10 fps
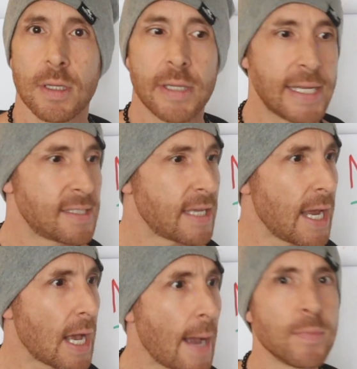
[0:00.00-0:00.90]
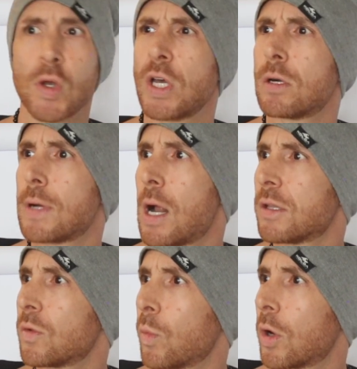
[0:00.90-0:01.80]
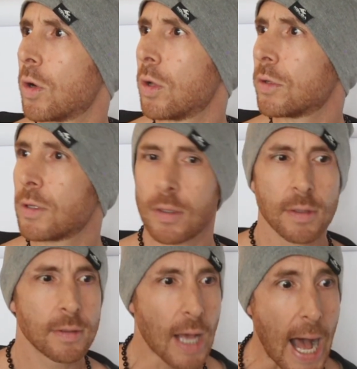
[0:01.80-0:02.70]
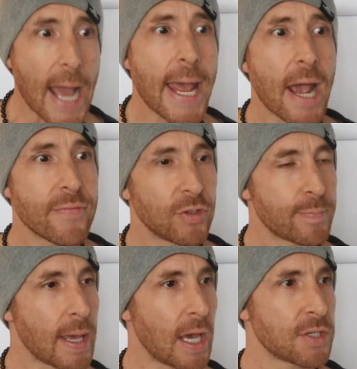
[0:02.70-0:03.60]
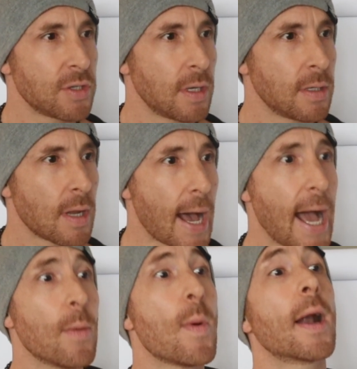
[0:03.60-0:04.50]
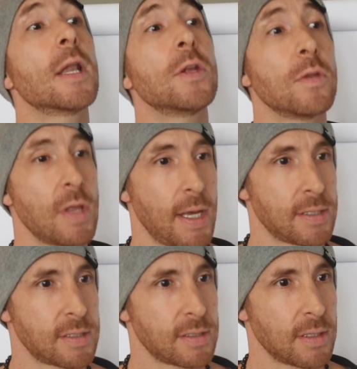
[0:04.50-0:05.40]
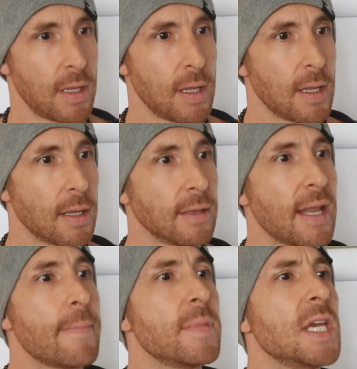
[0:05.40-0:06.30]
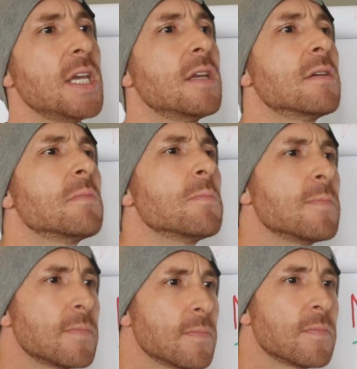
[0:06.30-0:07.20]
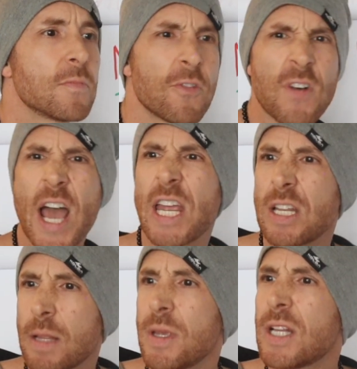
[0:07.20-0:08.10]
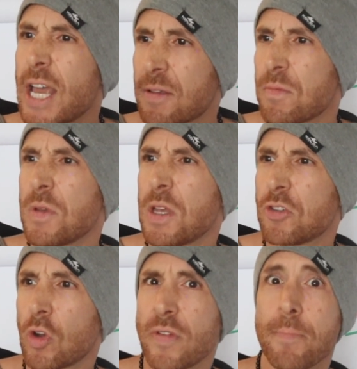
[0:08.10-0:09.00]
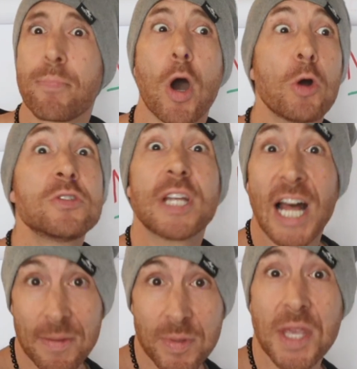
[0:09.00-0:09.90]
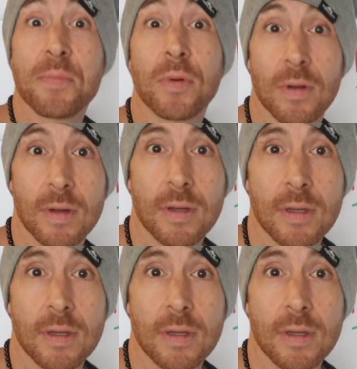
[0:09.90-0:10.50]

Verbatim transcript: They say, I'm looking around at the world. I have this passion. I want to do this. Let me sort of impose it on people.